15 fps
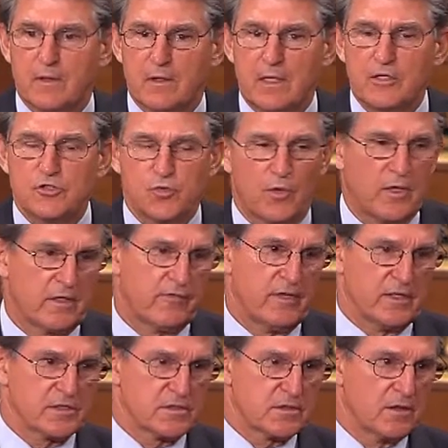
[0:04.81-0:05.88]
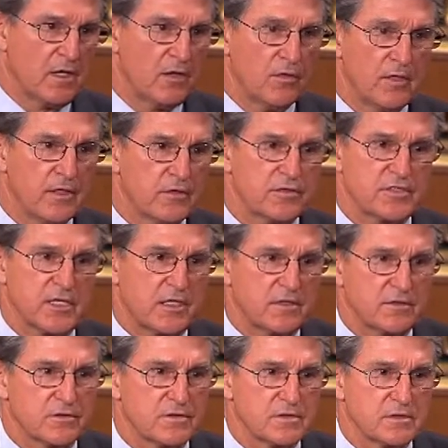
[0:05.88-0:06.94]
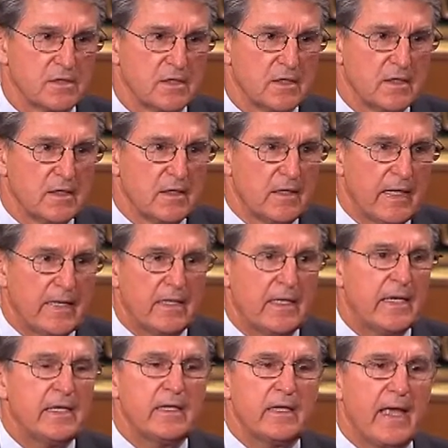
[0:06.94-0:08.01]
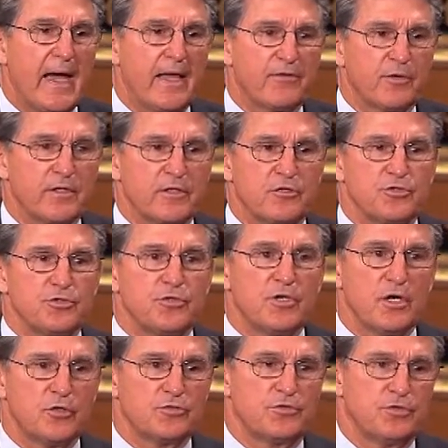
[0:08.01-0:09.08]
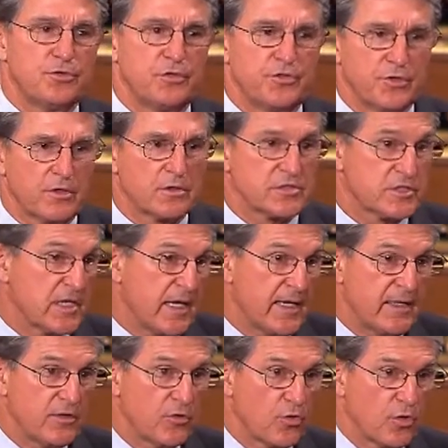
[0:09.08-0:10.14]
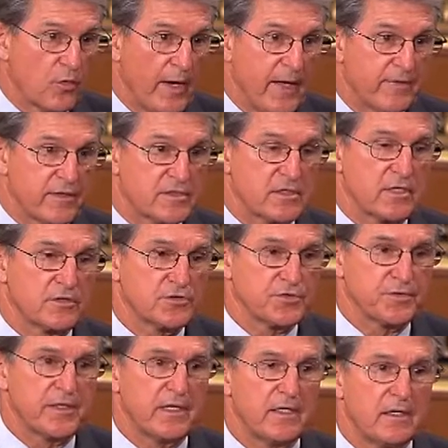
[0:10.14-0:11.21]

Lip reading: each one of us, all 100 senators, and in any gathering that you go to in your state or around this country,